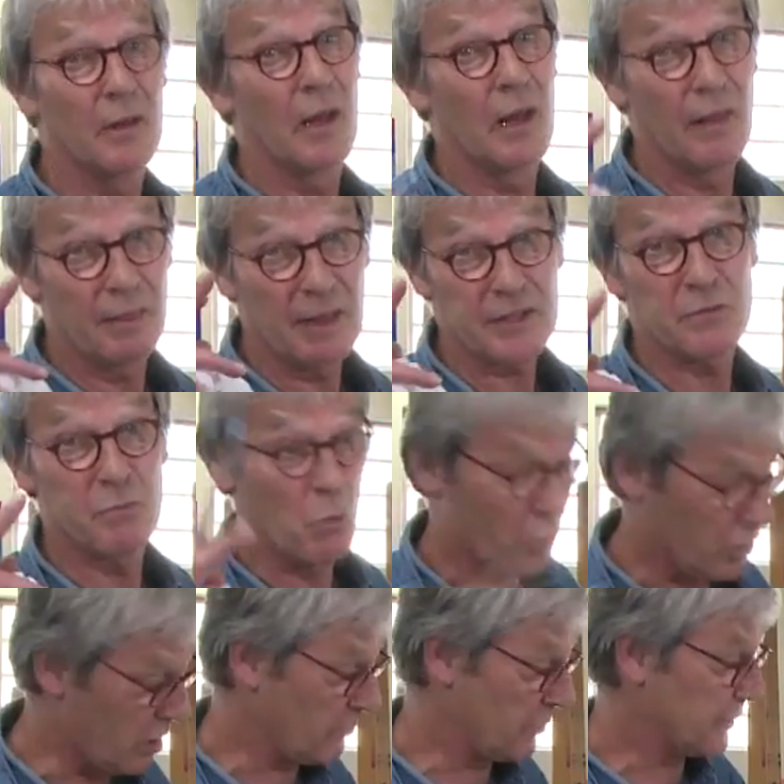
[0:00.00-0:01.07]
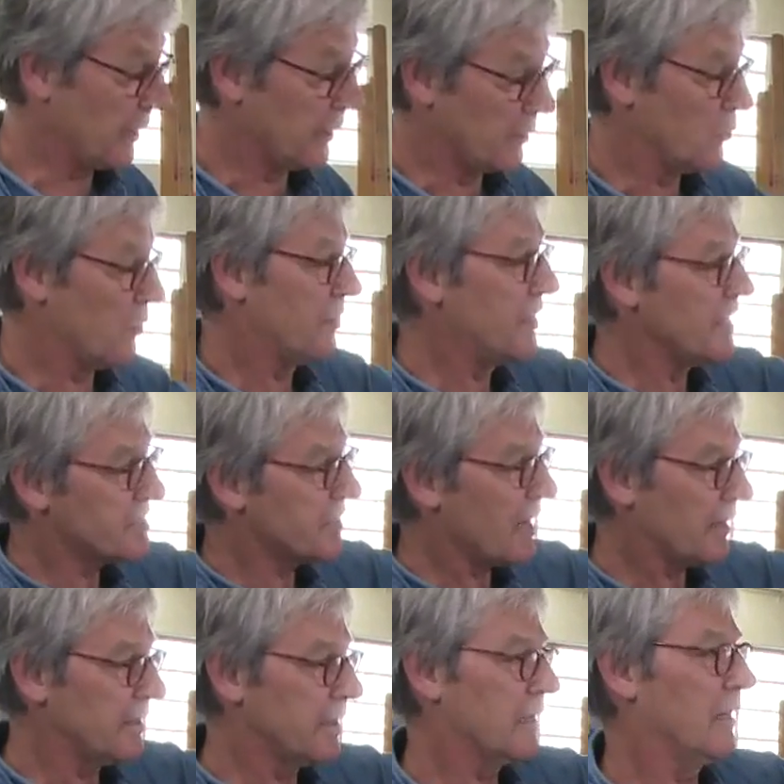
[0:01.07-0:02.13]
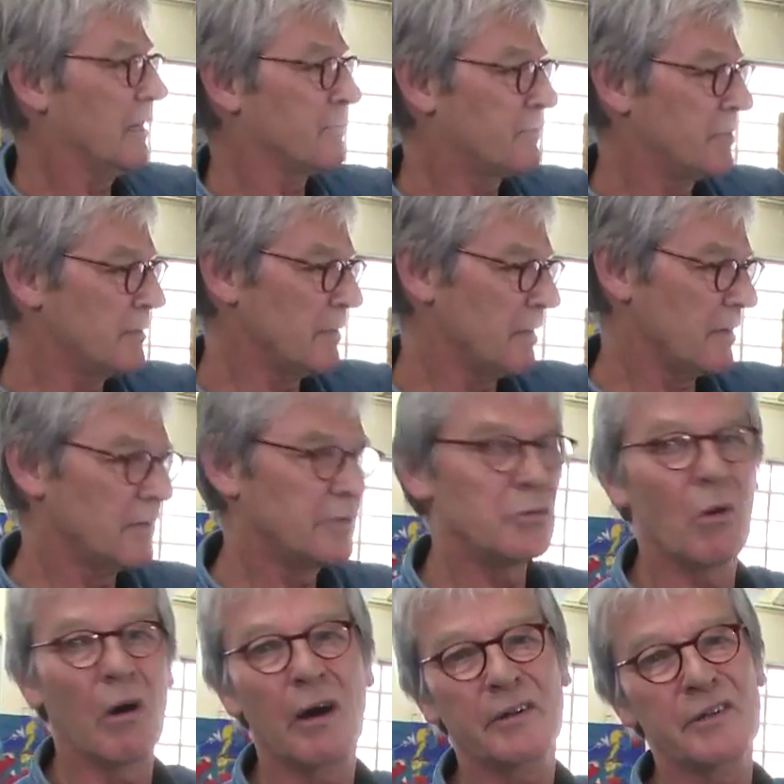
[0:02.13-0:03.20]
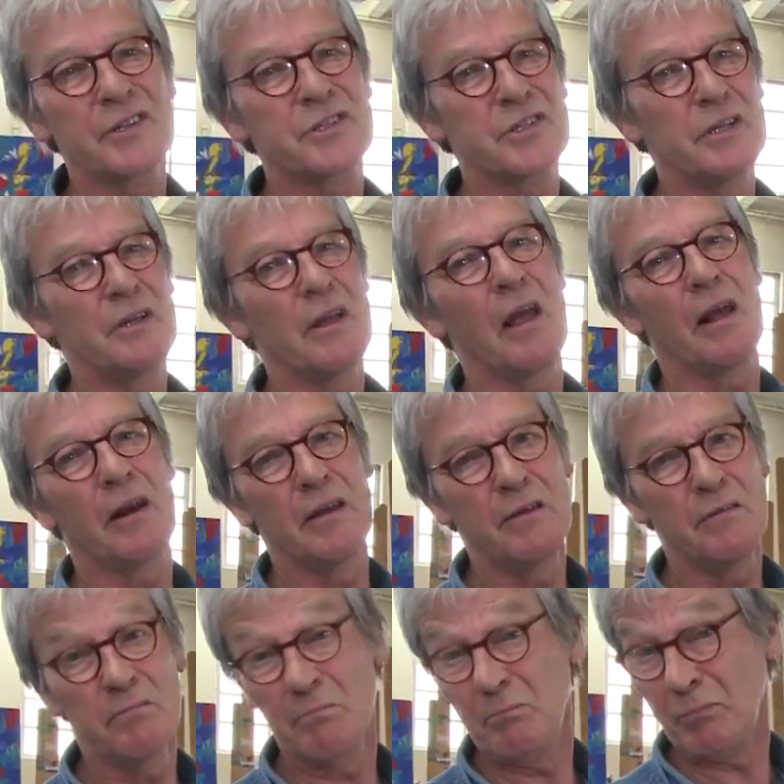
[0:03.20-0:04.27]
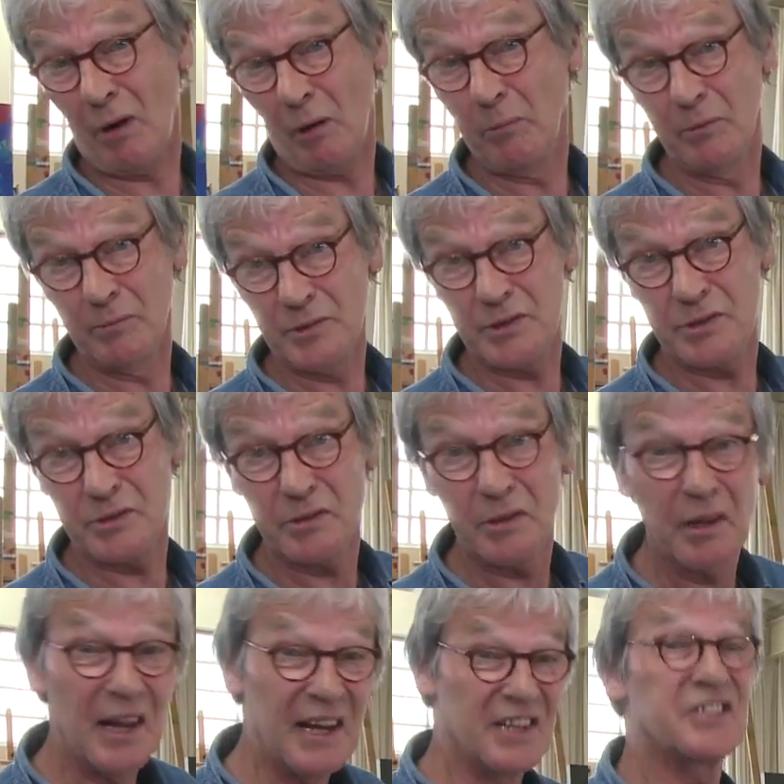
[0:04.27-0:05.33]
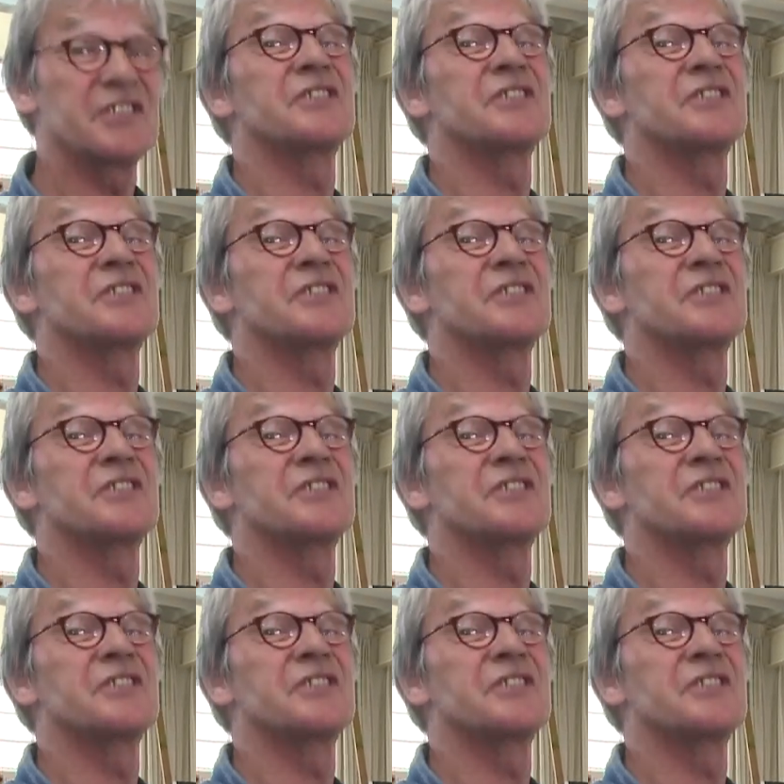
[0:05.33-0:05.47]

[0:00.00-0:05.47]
And that's more complicated. With this technique, alla prima, you hardly see any problems in